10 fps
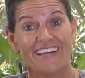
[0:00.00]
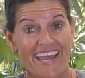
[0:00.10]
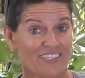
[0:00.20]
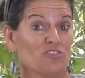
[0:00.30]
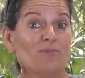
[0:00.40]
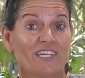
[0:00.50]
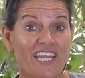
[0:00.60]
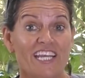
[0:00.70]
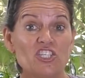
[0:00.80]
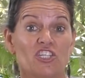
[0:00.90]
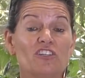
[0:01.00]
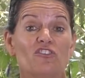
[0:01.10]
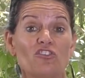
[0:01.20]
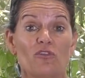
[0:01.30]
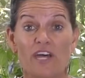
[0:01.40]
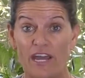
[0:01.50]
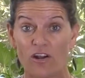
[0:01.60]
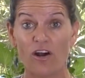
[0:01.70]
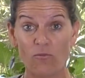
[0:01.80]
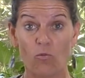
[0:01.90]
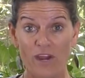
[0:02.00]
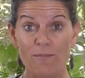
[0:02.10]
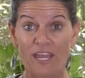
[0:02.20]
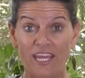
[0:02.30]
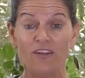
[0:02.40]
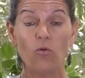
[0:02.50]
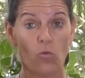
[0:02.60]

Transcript: explanation so that women,